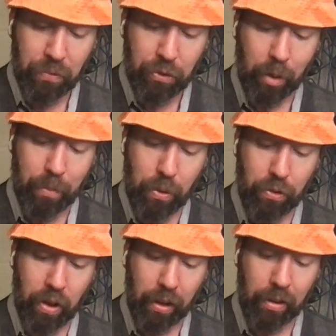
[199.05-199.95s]
So I'm
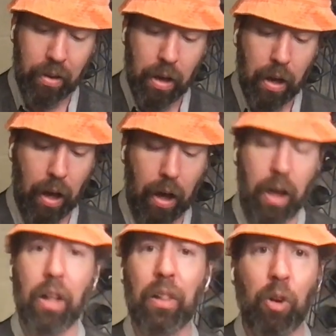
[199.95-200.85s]
using
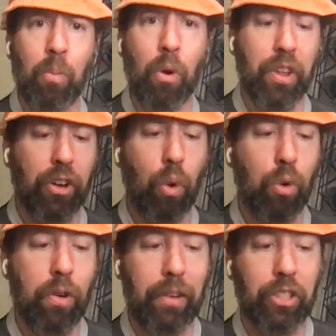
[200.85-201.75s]
a little more than a
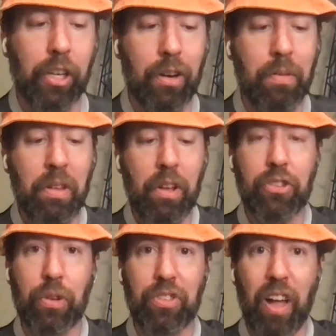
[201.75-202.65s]
quarter ounce here.
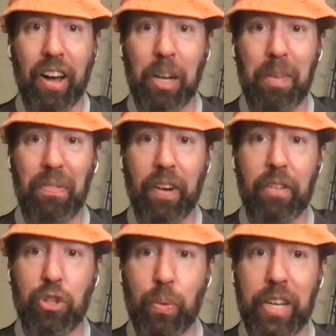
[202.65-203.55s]
So it's not going to be
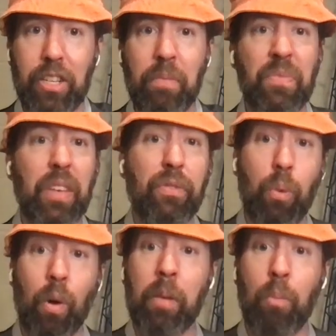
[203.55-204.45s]
very sweet. If you
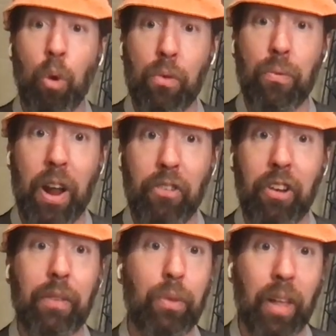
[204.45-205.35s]
want it more
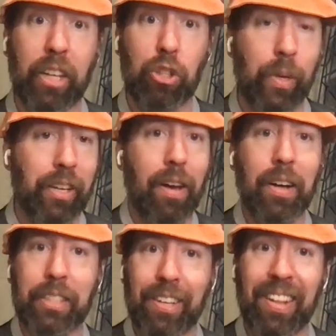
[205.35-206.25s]
refreshing, if you like a sweet
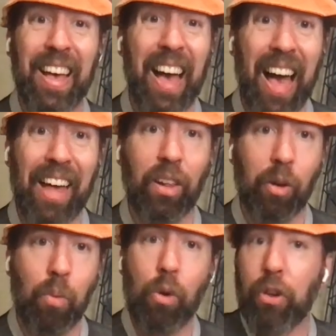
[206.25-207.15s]
cocktail, add a
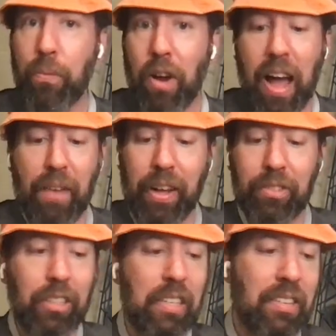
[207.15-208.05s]
little more, go for a half
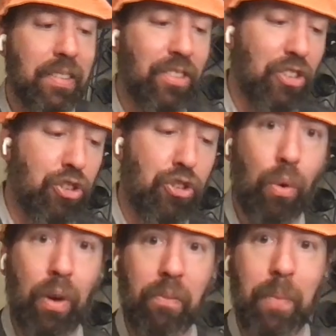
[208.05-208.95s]
ounce. The
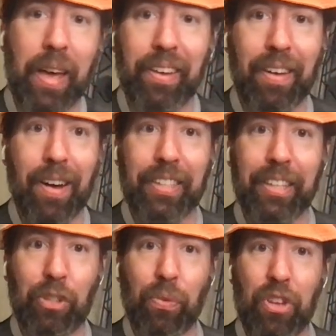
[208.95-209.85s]
joy of making
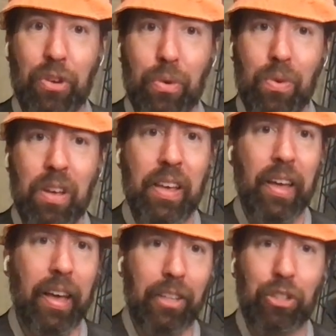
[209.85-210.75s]
cocktails for you
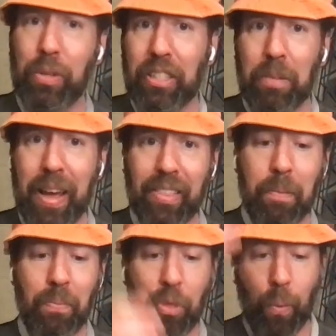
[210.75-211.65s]
is you get to make
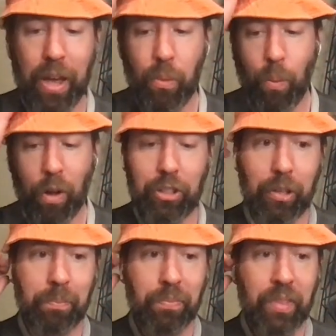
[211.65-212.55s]
them the way you want to.